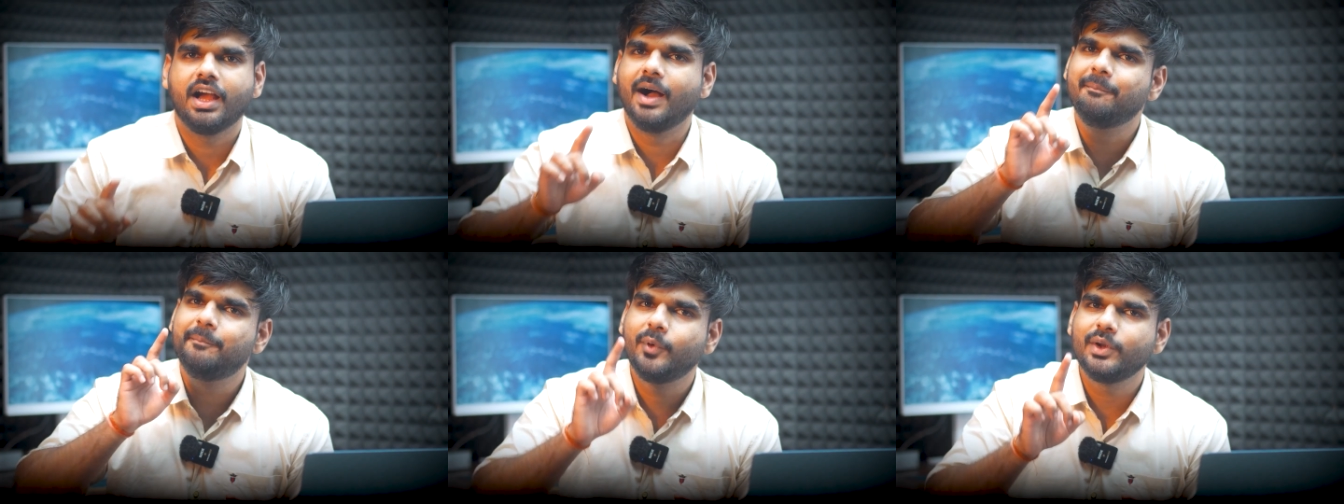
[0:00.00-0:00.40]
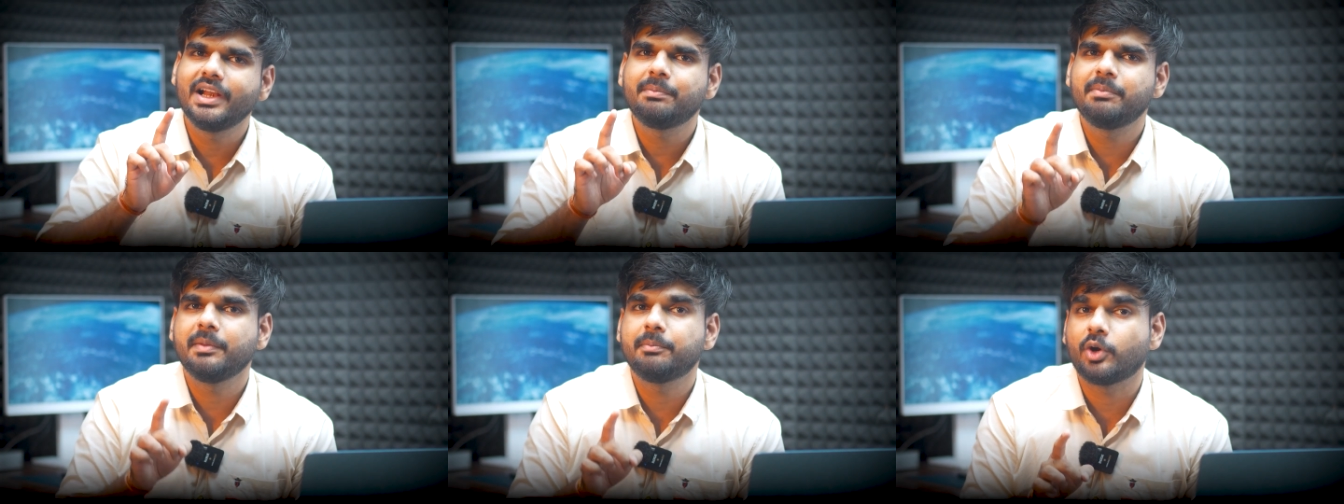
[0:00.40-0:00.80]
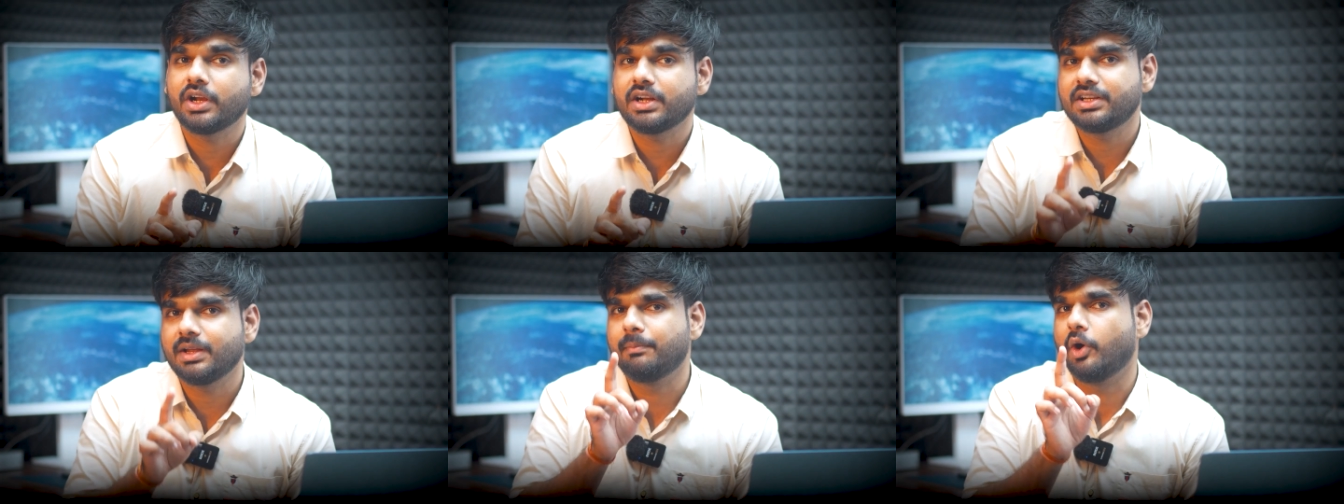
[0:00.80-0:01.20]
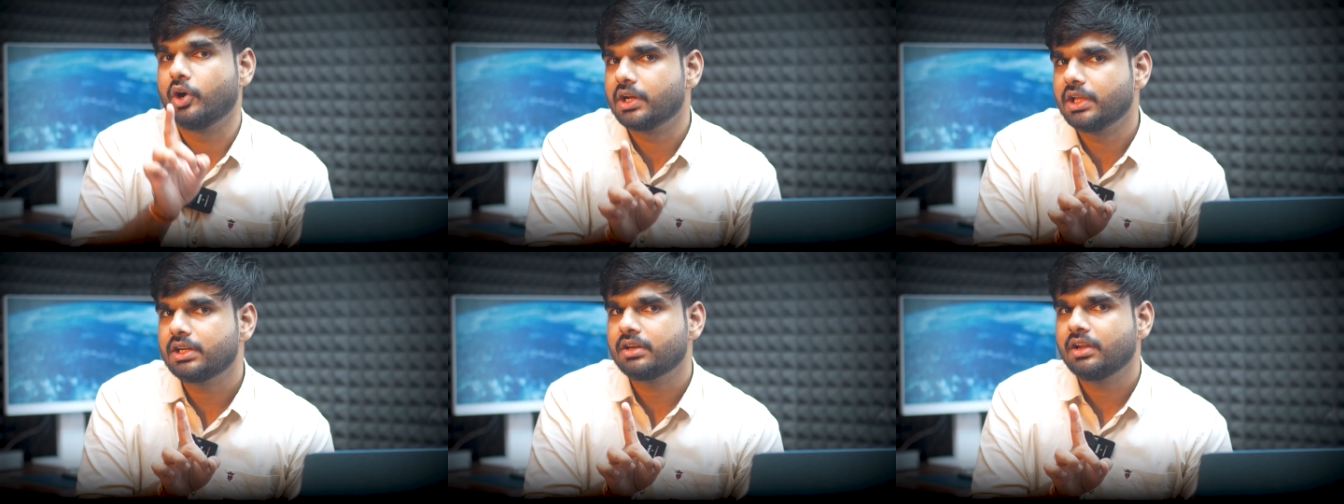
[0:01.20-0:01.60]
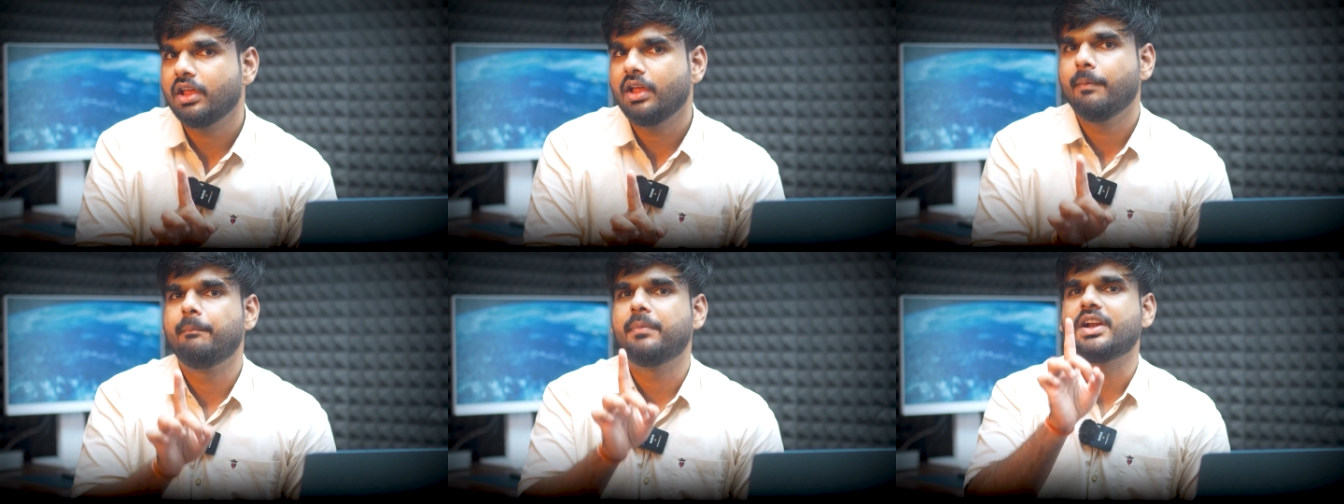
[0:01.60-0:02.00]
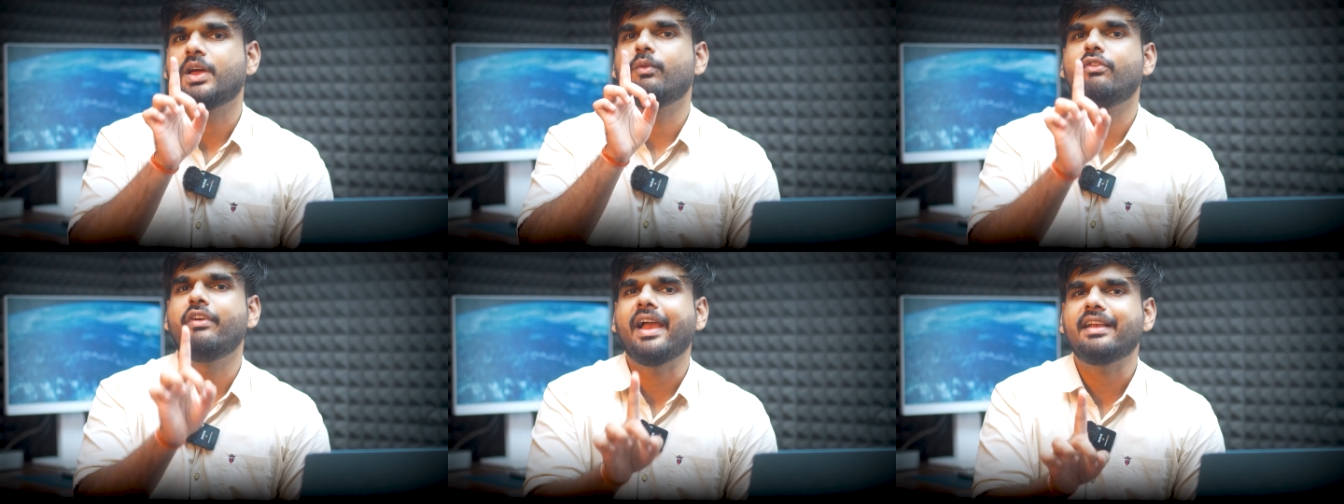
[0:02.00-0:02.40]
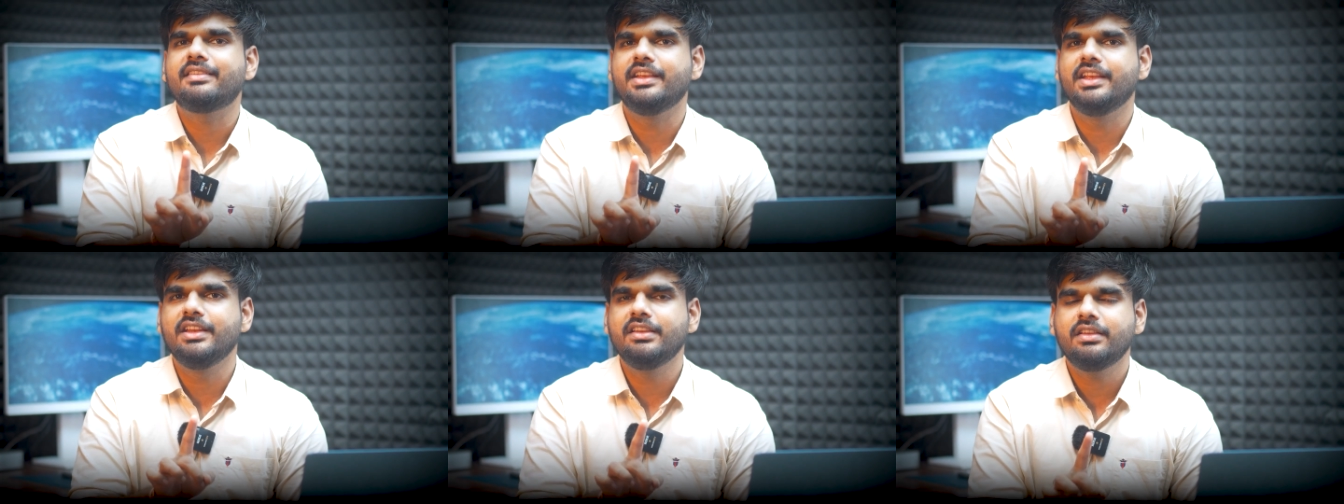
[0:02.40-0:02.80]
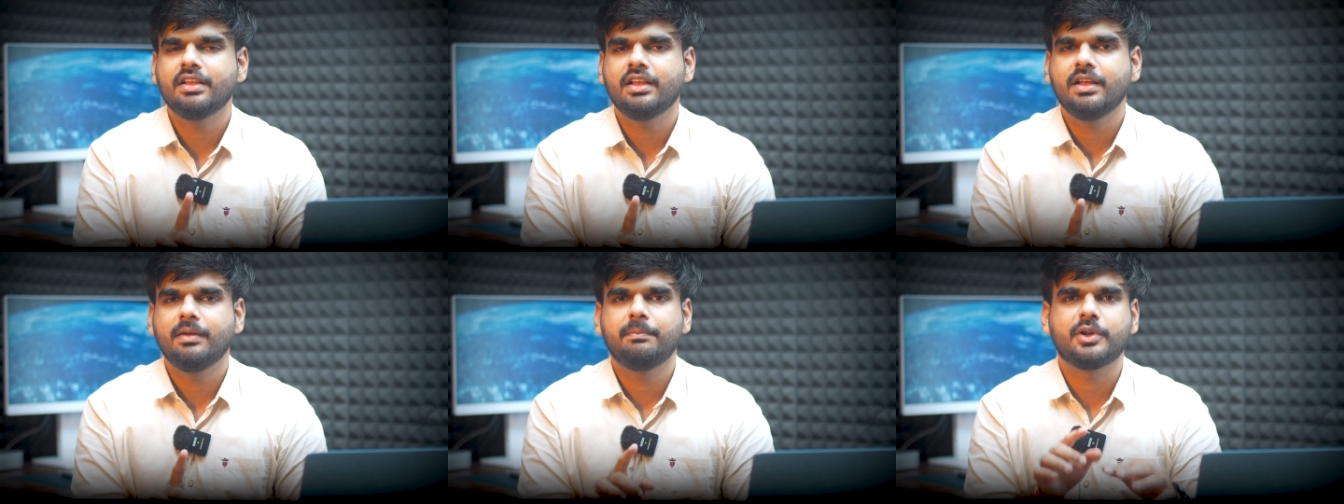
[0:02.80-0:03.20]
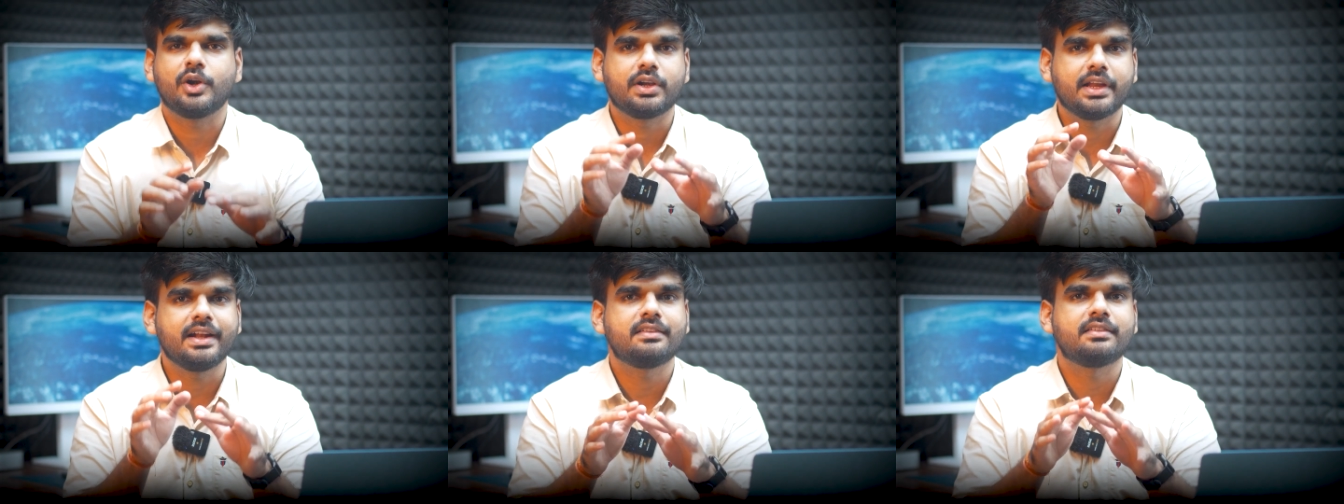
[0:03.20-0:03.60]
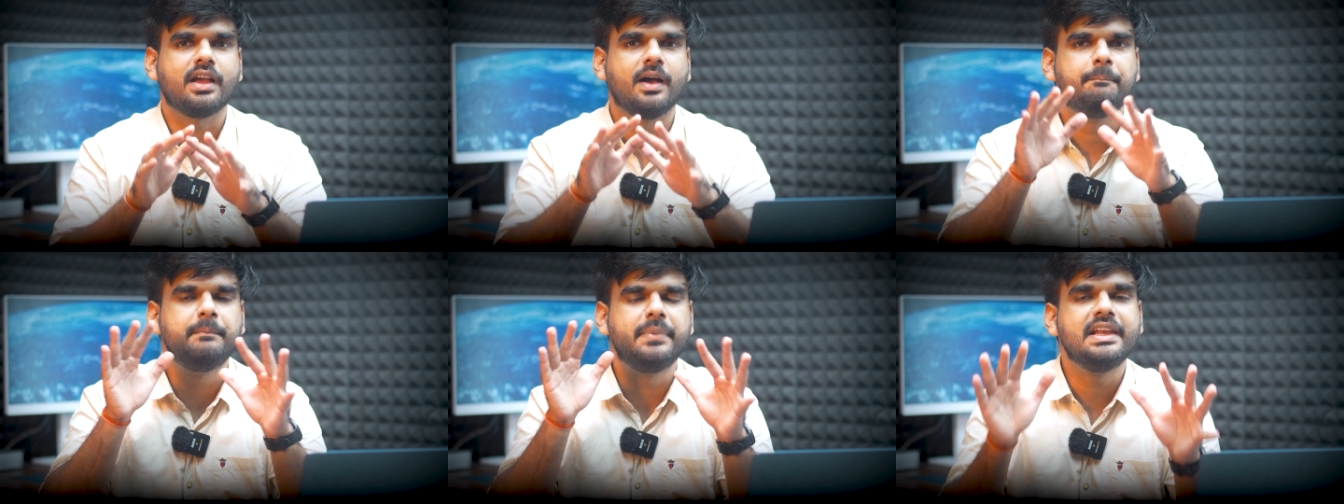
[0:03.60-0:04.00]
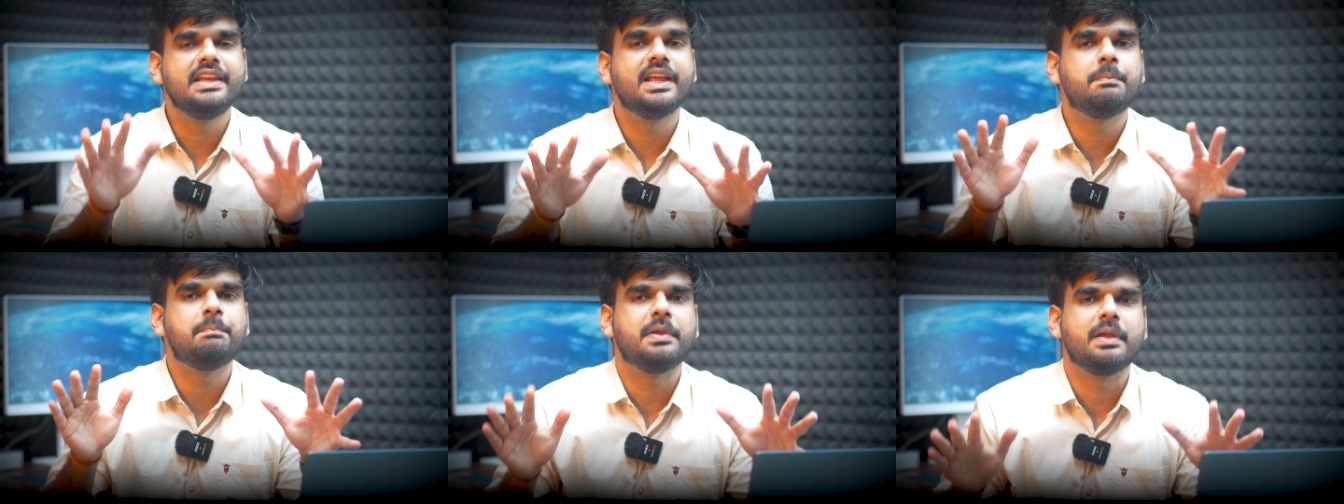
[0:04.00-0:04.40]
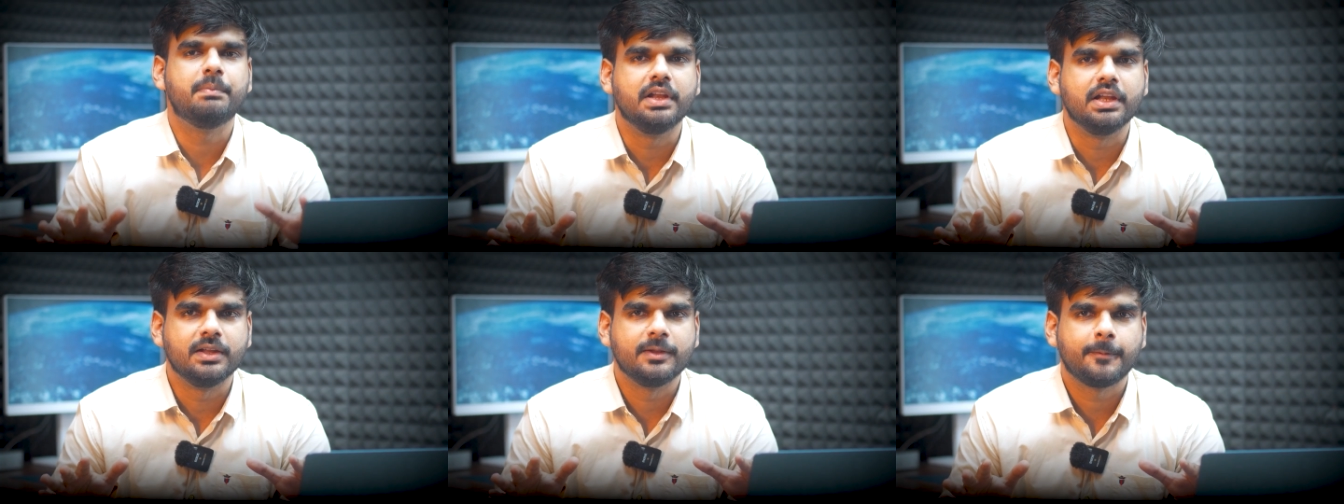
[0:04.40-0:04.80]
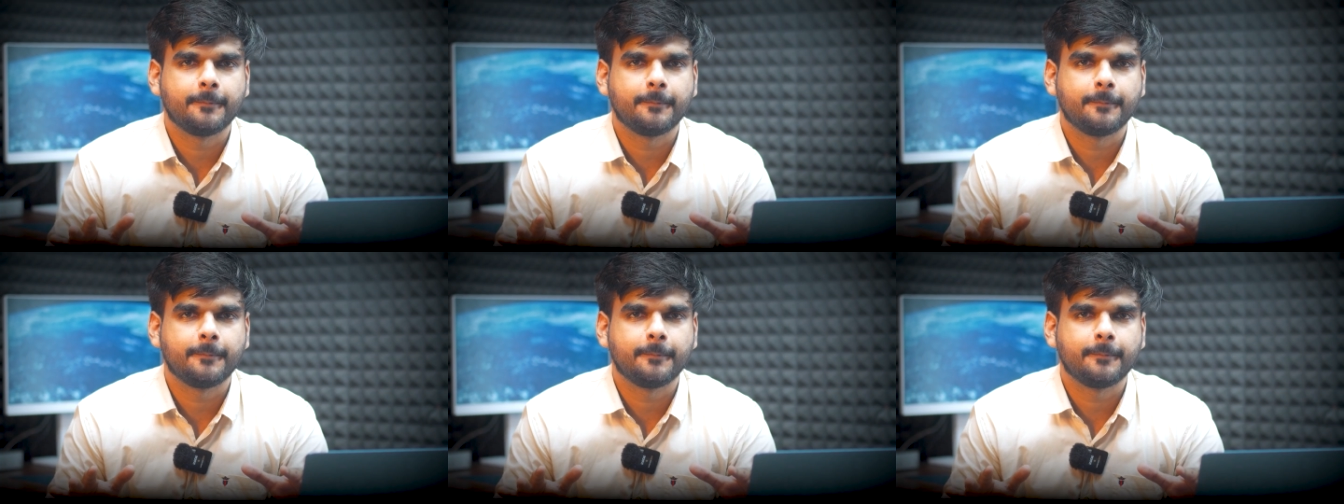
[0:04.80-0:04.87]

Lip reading: A bullet may protect a border, but a vaccine protects a billion people.